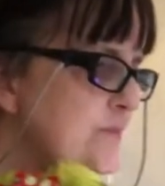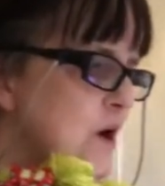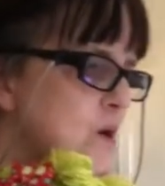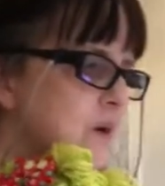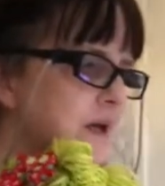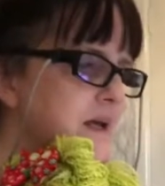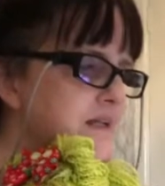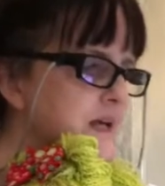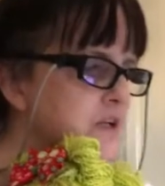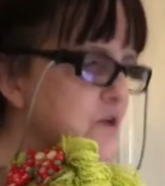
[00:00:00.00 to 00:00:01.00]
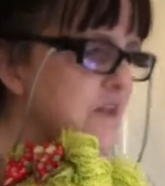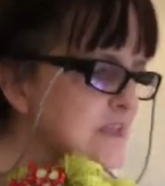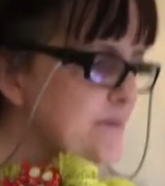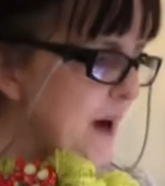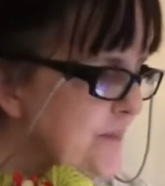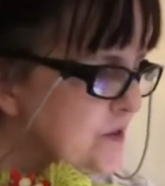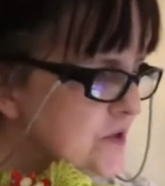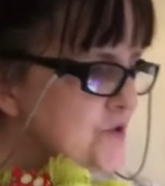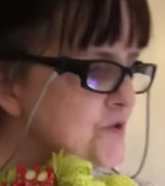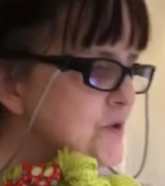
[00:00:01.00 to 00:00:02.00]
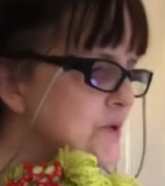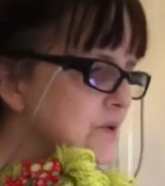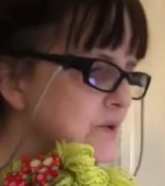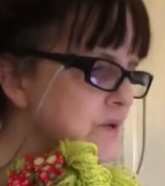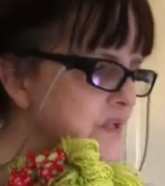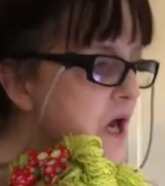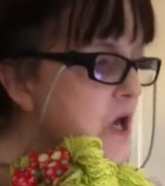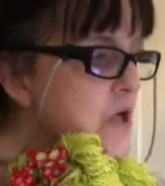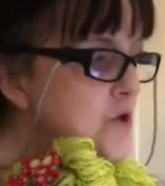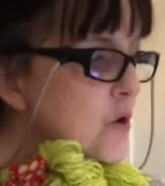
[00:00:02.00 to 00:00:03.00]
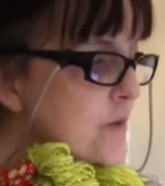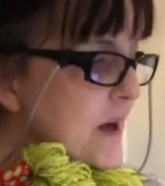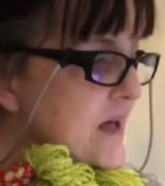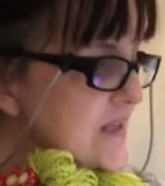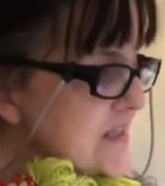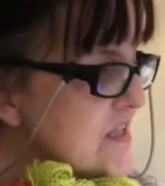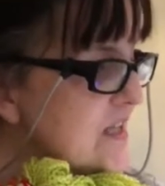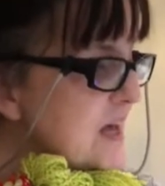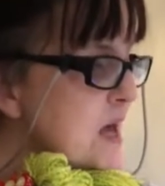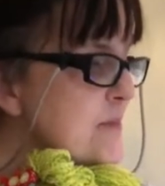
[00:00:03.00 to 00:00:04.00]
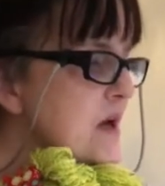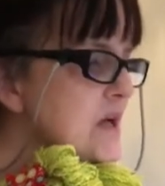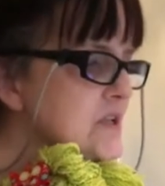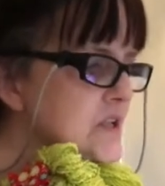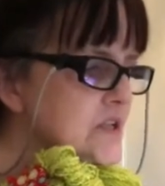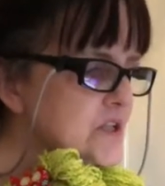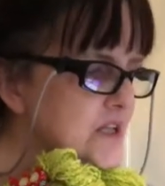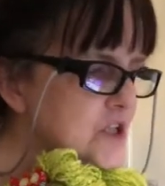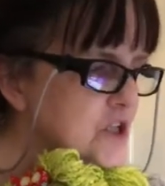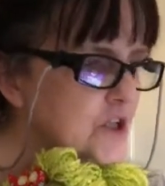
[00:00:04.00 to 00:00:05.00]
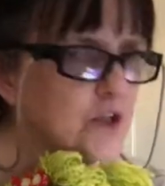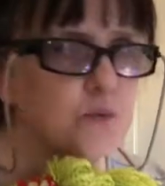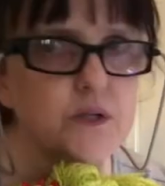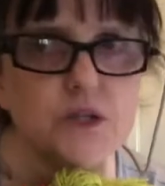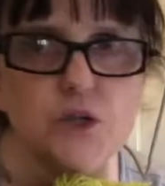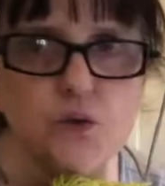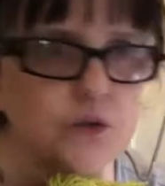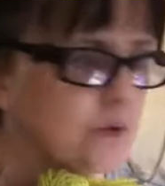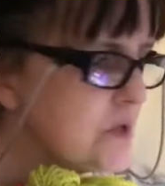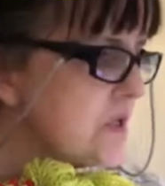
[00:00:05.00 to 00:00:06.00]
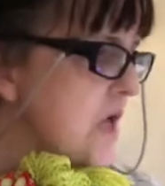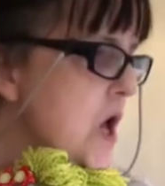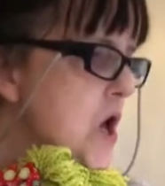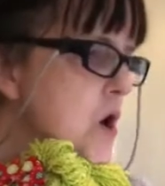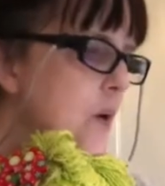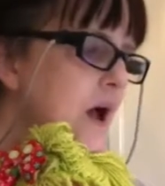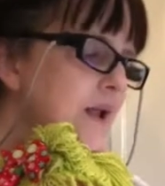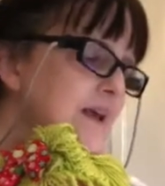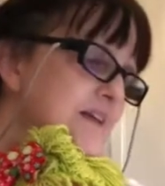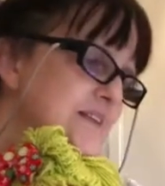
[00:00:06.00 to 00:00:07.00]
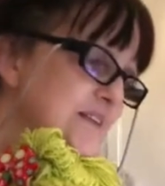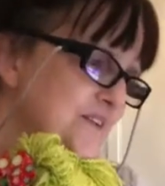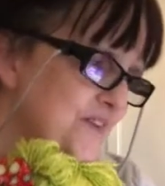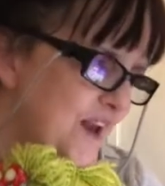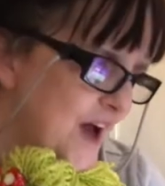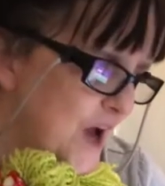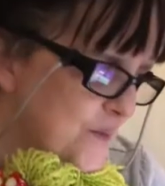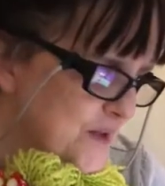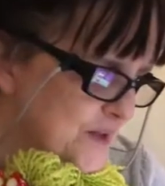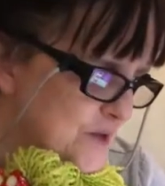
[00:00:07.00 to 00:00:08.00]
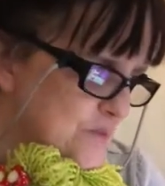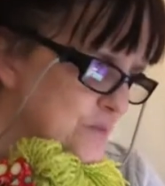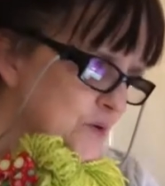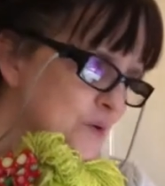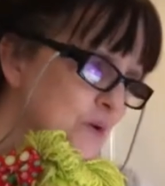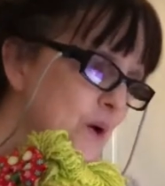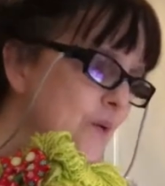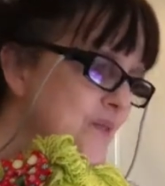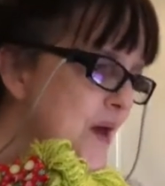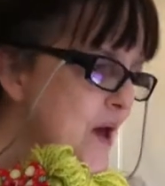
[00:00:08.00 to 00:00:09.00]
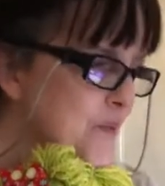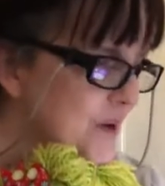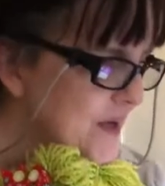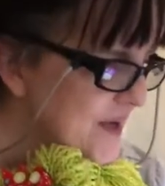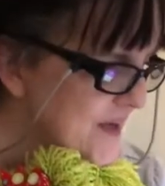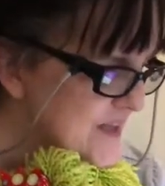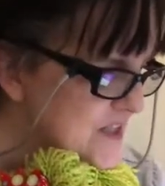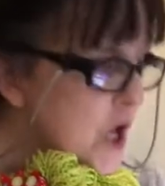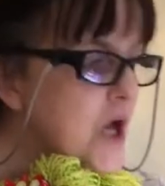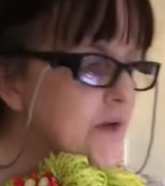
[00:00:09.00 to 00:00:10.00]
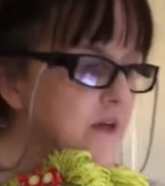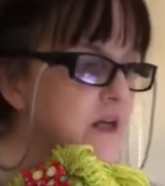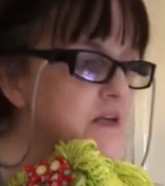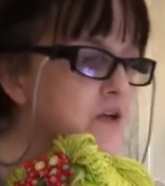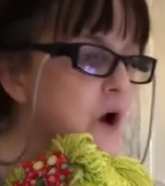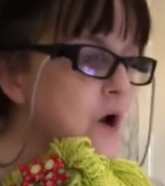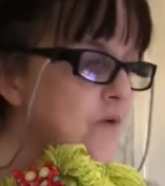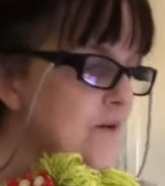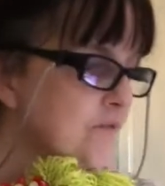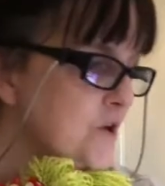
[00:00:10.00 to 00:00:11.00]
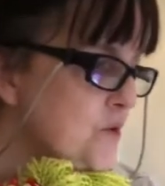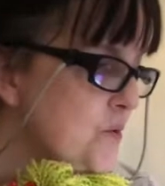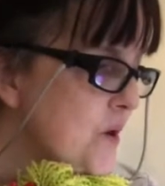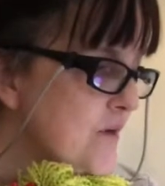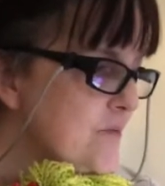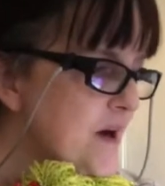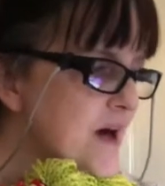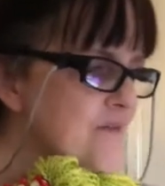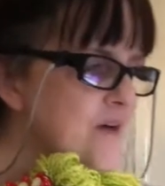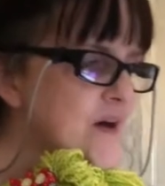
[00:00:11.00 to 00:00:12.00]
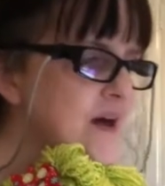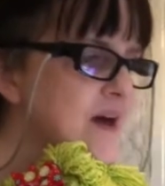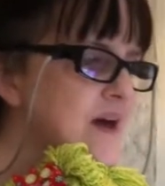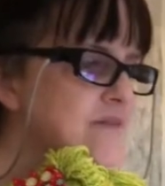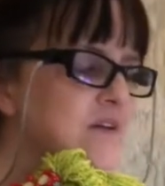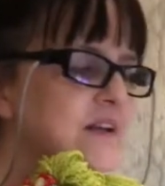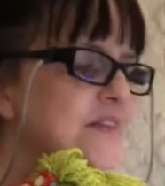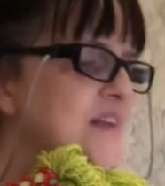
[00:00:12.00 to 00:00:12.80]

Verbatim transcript: ponies and crisp apple strudels, doorbells and sleigh bells and schnitzel with noodles, while geese that fly with the moon on their wings. These are a few of my favorite